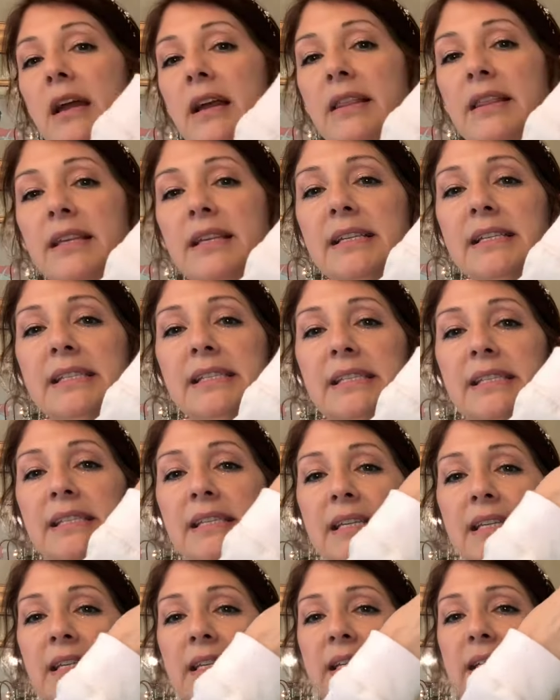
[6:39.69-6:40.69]
This
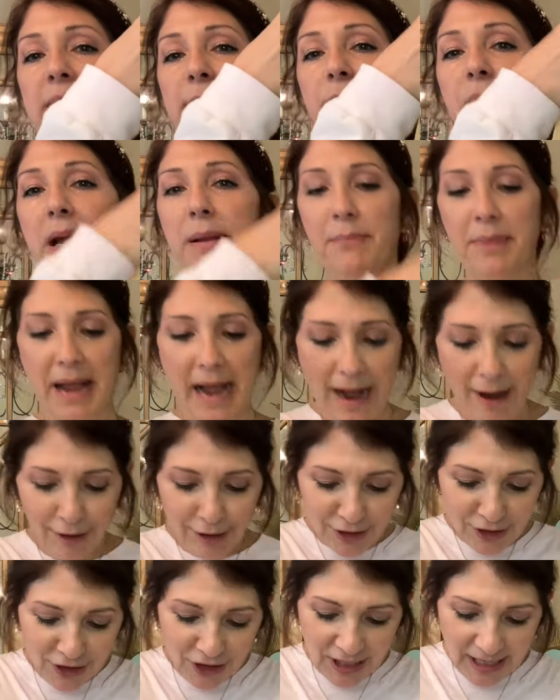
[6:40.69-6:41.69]
is my
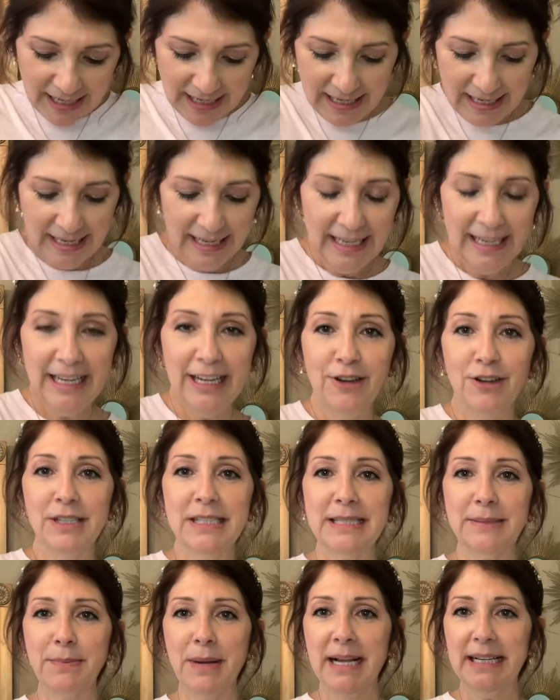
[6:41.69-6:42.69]
pouch. Here
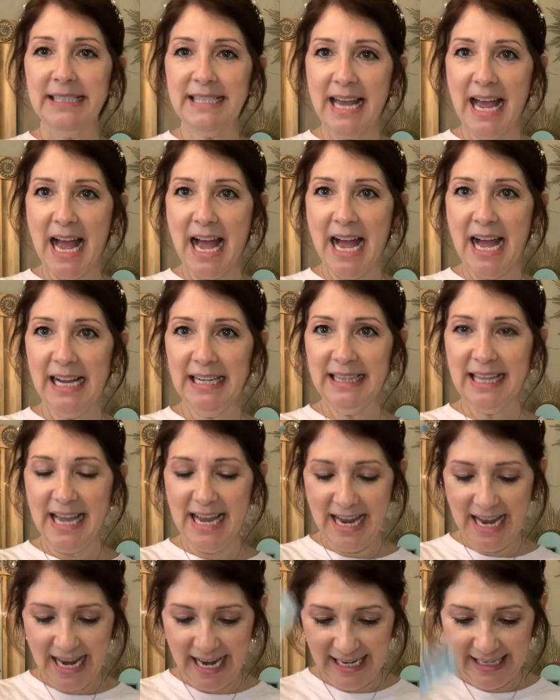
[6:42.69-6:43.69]
is my tag that
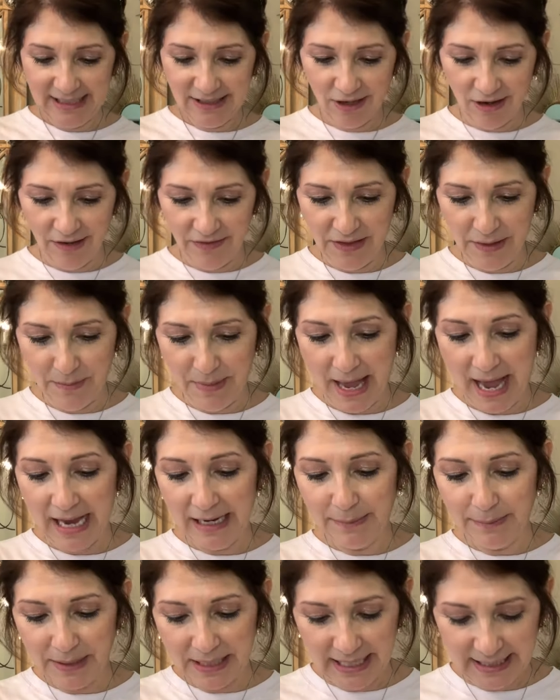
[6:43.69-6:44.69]
hangs on the
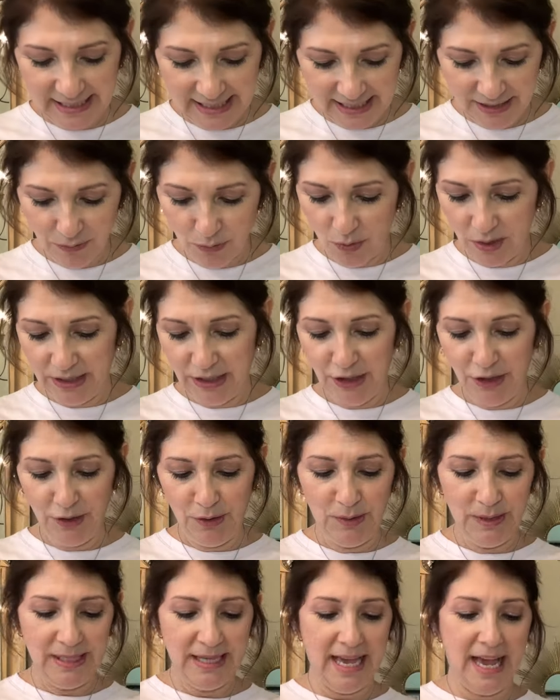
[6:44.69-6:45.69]
bag, but I didn't want to
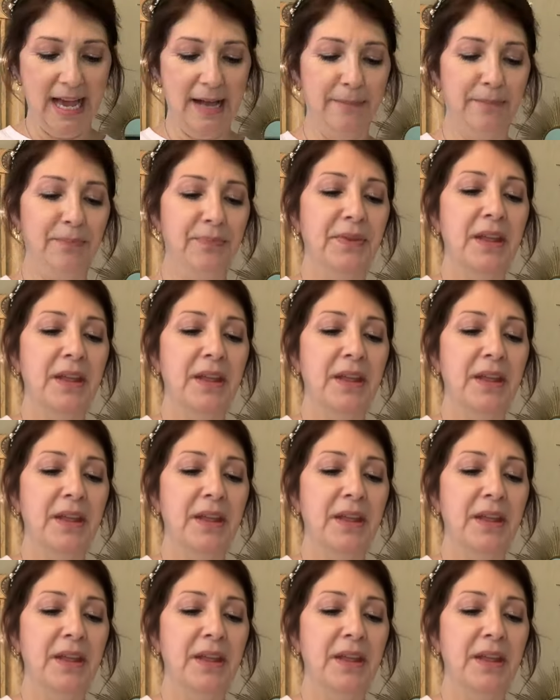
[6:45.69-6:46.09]
use that.